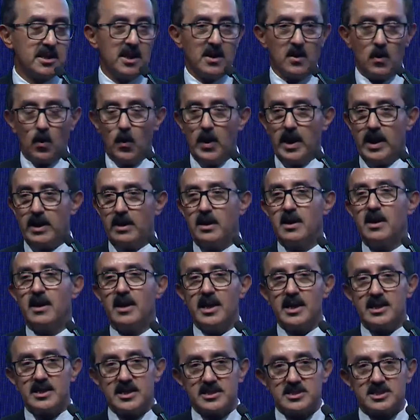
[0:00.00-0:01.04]
where
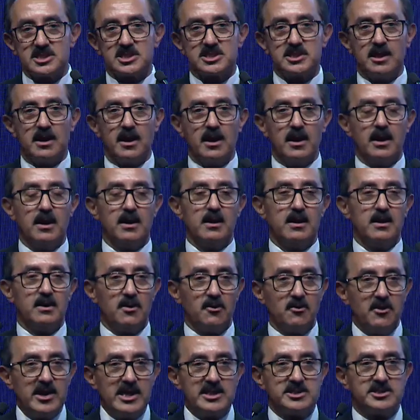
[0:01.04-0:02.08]
it is still
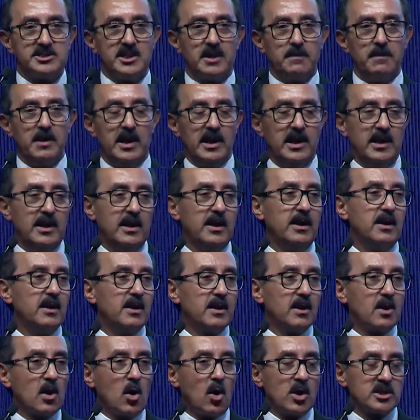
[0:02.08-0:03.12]
reasonably
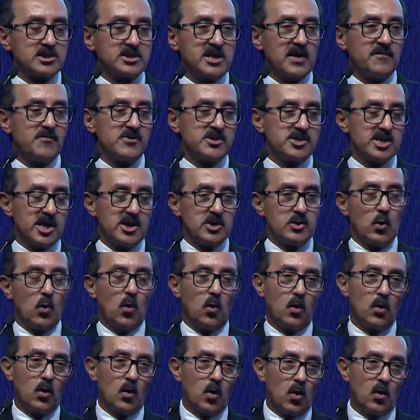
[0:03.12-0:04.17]
cost efficient to
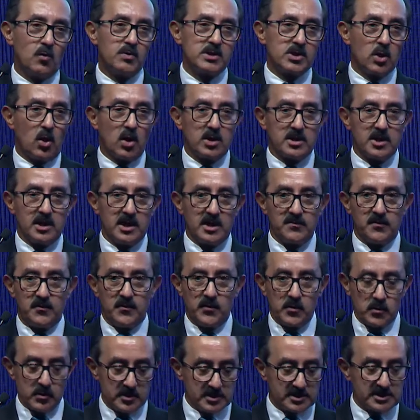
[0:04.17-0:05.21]
go with alternate
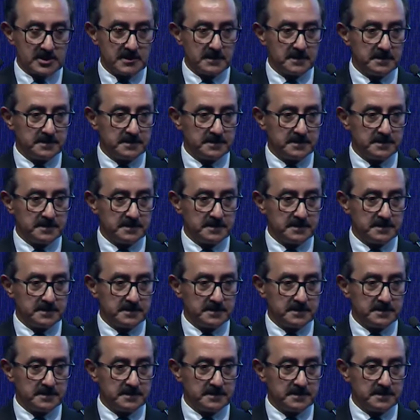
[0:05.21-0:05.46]
fuels.